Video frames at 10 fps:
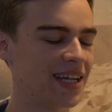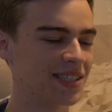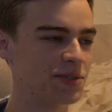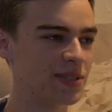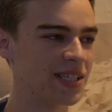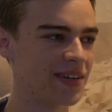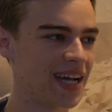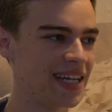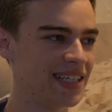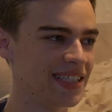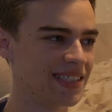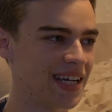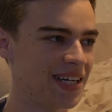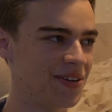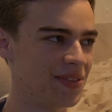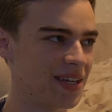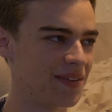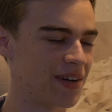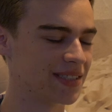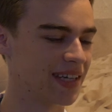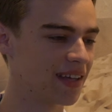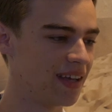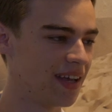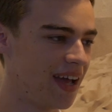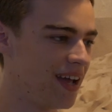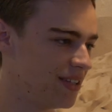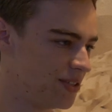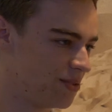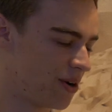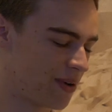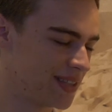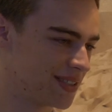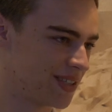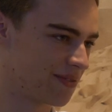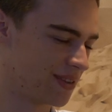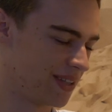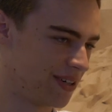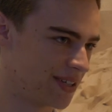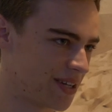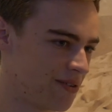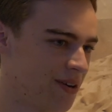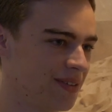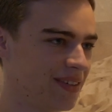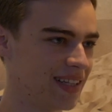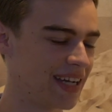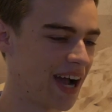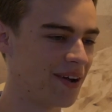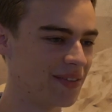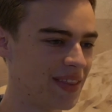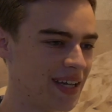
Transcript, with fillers: have like specific ideas that I don't think if I was like hey, do you want to write this song for the lyrics I wrote? Like, I don't